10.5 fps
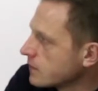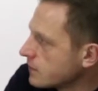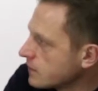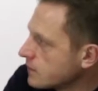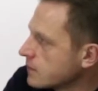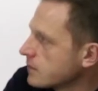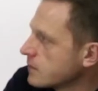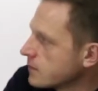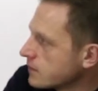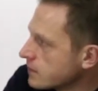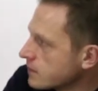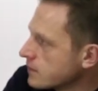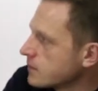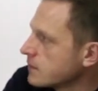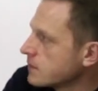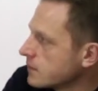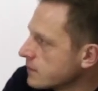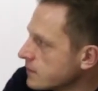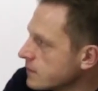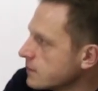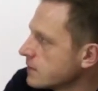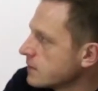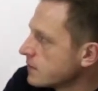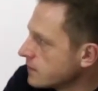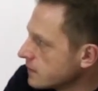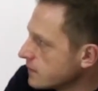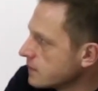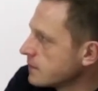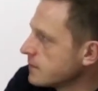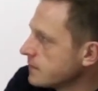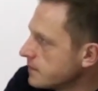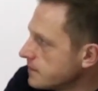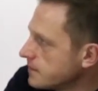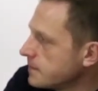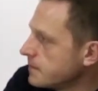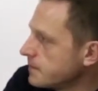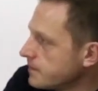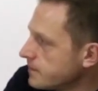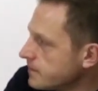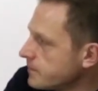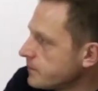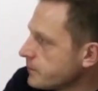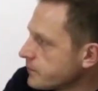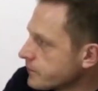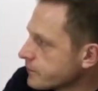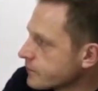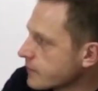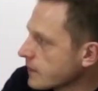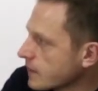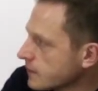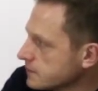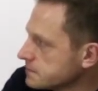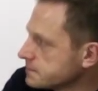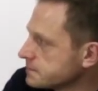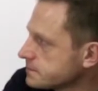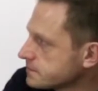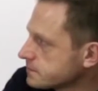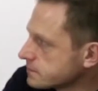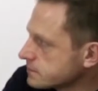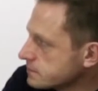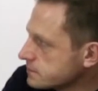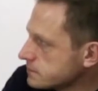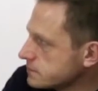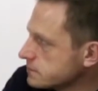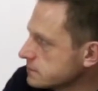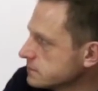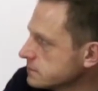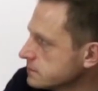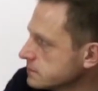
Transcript: (silent)